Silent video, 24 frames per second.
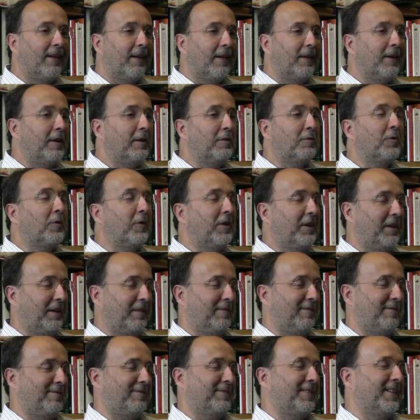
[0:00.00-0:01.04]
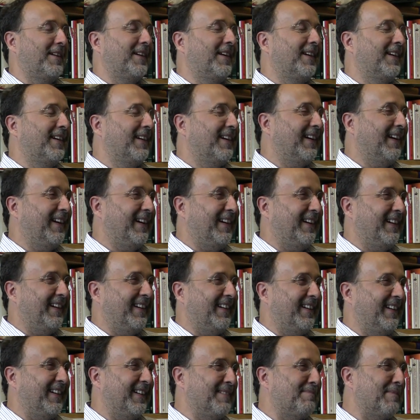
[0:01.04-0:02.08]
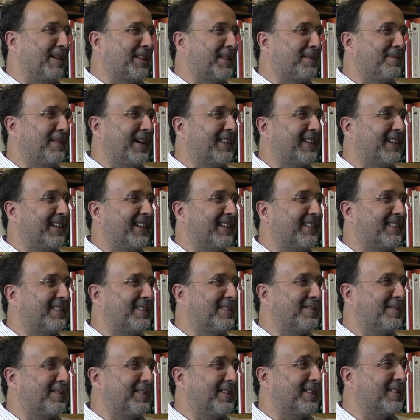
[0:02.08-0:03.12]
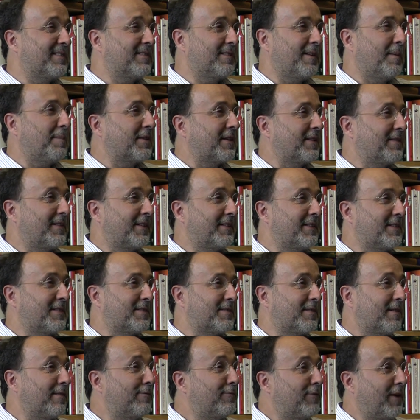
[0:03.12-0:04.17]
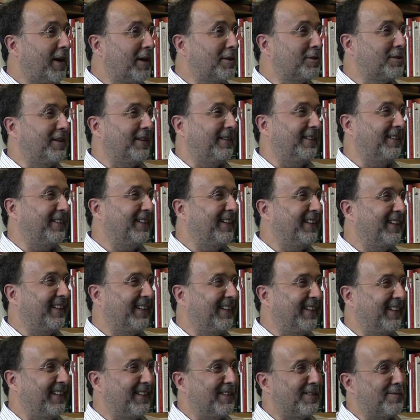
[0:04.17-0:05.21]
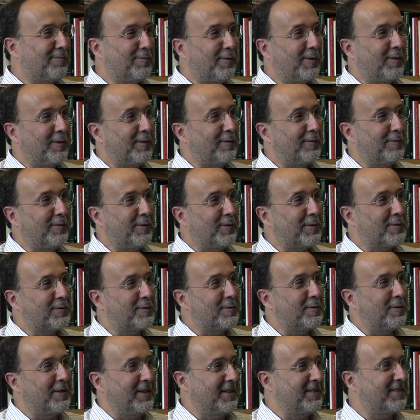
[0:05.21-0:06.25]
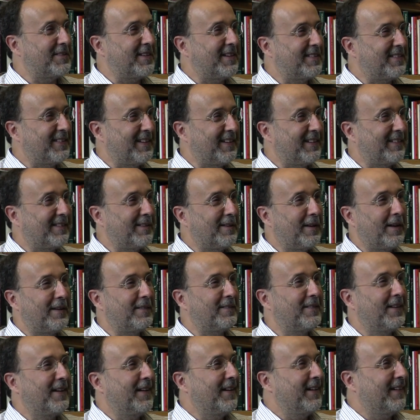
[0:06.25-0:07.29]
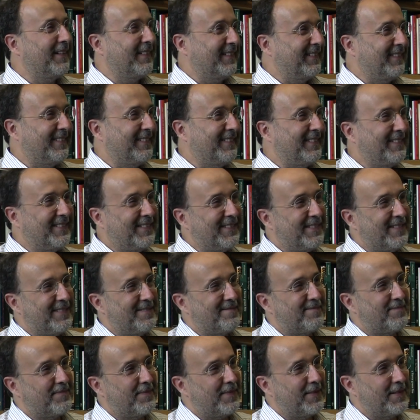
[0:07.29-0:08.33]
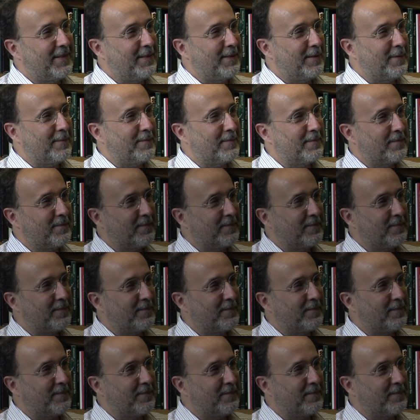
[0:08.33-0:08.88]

intuitive mathematical theory is something that is refreshing for students, I think. Yeah, you know.